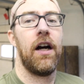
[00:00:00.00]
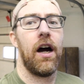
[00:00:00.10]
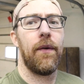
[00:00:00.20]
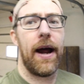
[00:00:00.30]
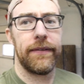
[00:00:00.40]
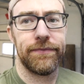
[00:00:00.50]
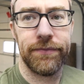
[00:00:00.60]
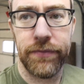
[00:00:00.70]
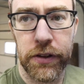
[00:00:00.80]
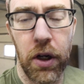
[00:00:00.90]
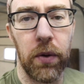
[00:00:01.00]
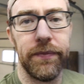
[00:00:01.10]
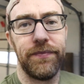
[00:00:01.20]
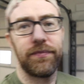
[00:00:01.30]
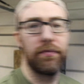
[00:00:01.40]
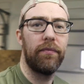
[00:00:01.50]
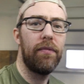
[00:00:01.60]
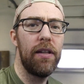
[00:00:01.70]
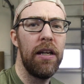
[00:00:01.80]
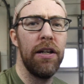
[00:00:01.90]
All right, so
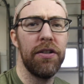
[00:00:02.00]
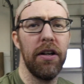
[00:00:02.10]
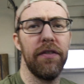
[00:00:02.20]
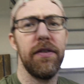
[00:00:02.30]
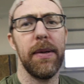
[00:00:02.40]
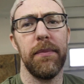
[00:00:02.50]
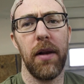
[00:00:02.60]
here's the deal. If you've been